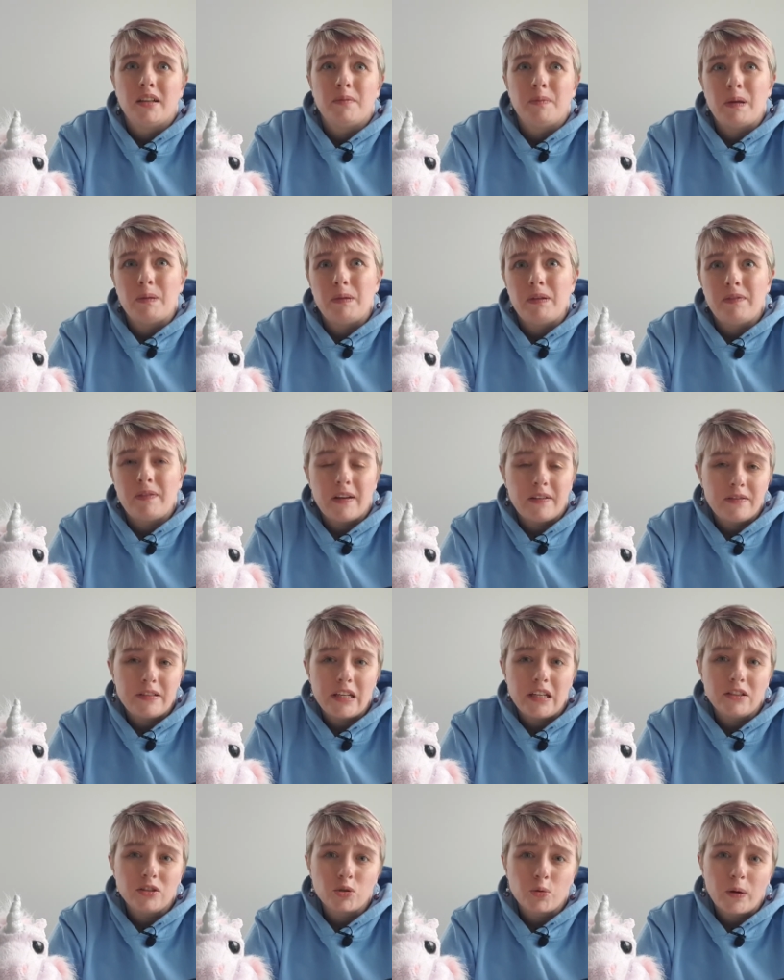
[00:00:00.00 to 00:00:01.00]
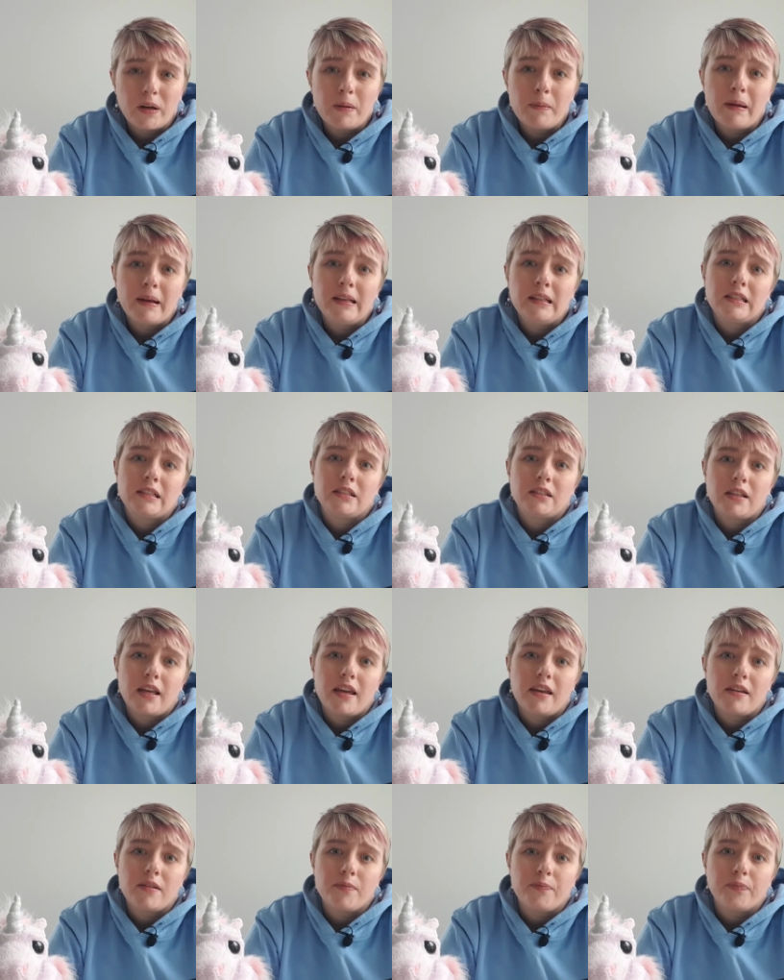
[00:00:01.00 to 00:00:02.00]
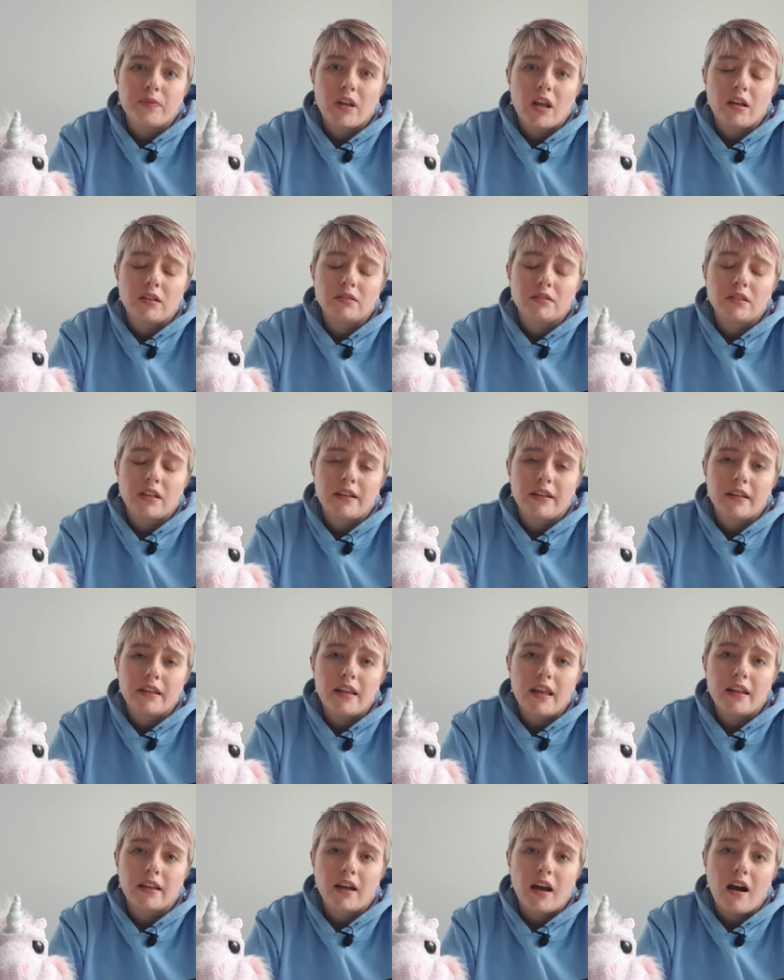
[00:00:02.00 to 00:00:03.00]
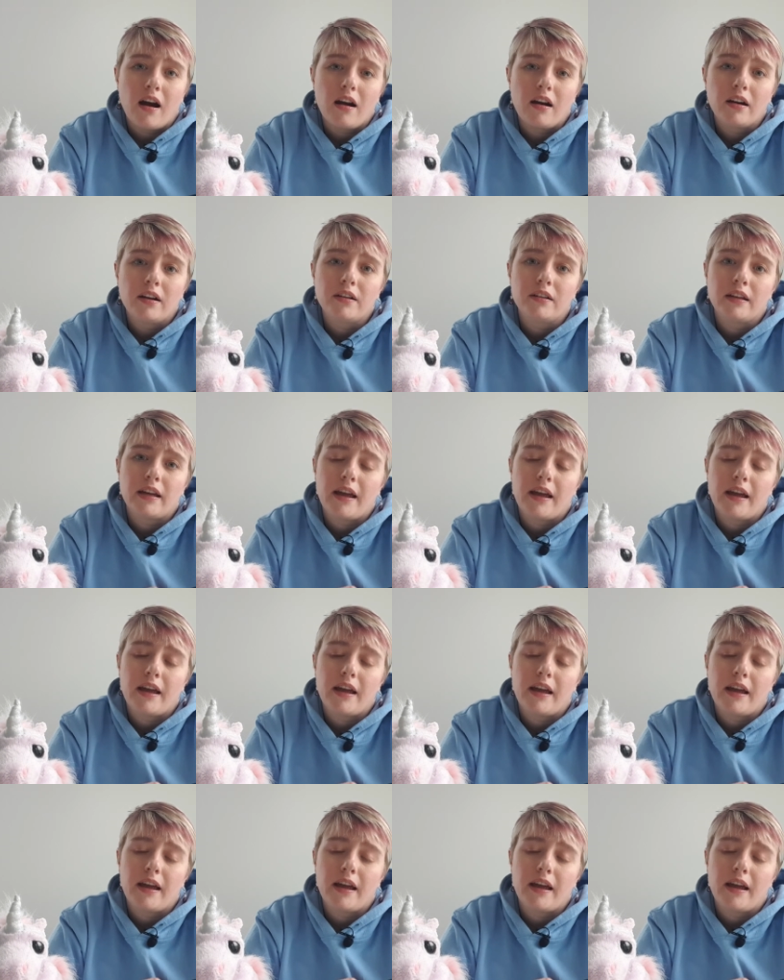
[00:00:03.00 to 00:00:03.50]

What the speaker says: maybe 15-20 minutes in a car